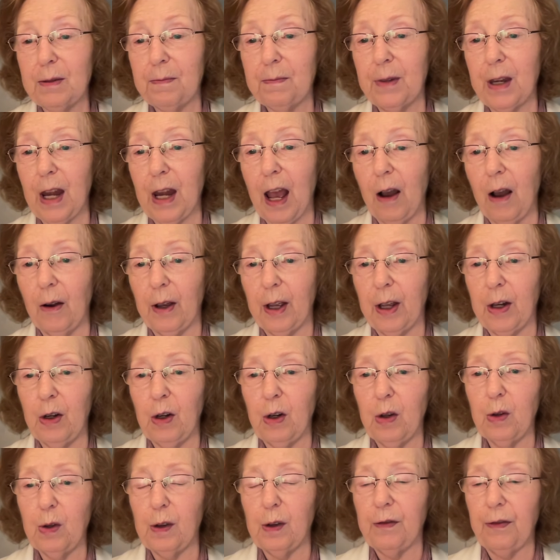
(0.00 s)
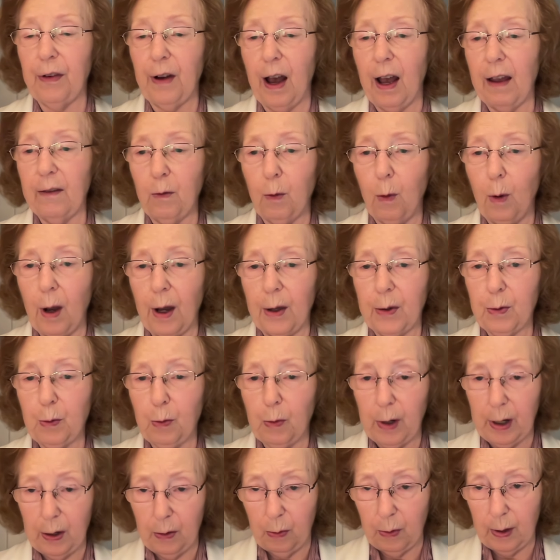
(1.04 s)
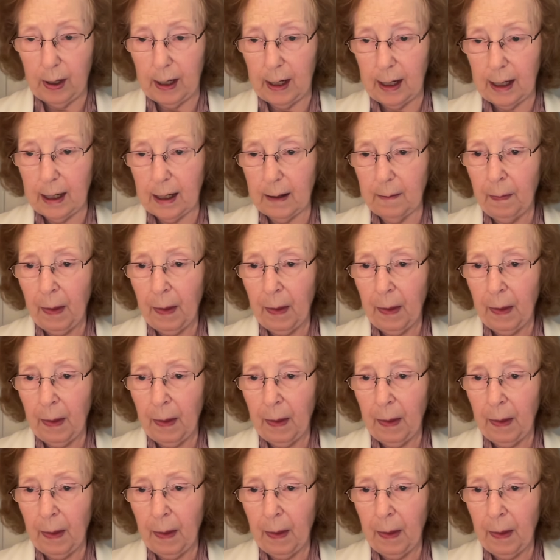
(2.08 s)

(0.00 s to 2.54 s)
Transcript: Now, in Luke 5:1 we read,